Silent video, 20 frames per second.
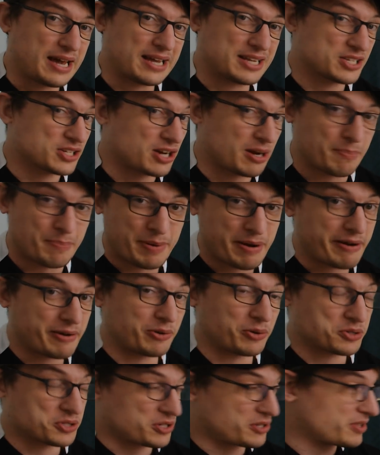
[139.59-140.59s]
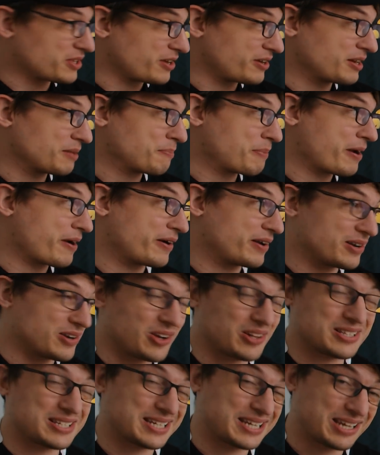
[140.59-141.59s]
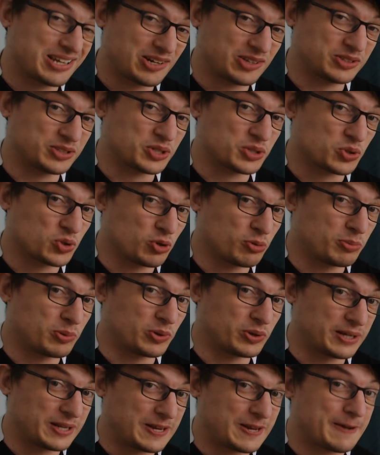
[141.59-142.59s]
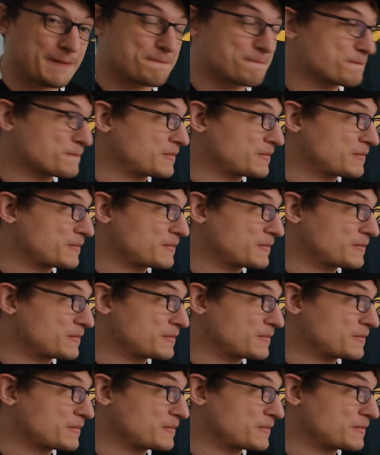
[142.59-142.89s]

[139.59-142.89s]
Scott Barrett, also the only Barrett not to get on the scoreboard here.